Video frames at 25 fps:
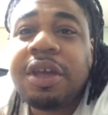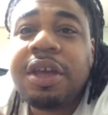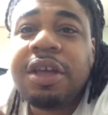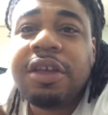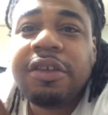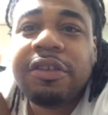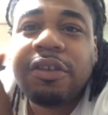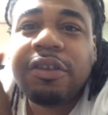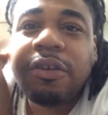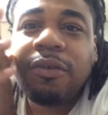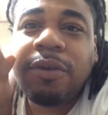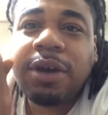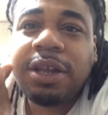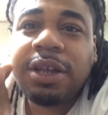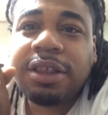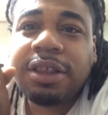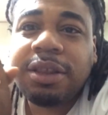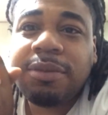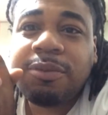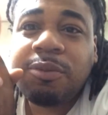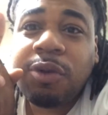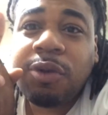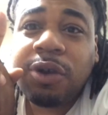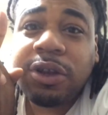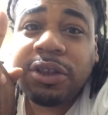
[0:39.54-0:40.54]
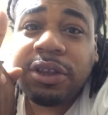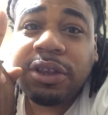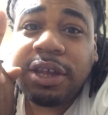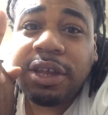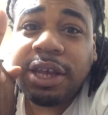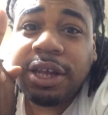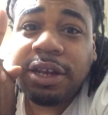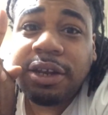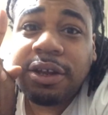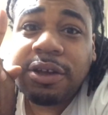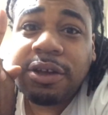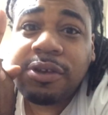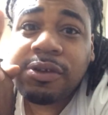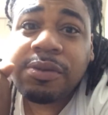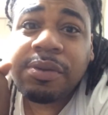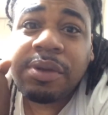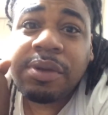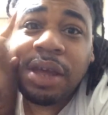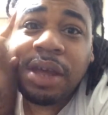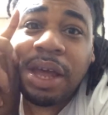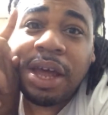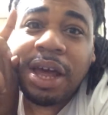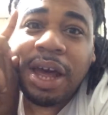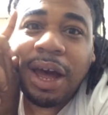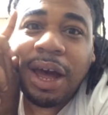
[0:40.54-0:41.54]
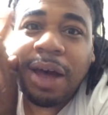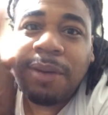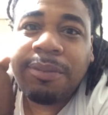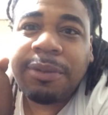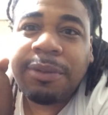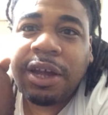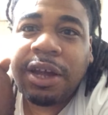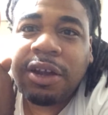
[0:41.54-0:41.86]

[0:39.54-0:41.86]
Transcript: So one more thing though, I'm not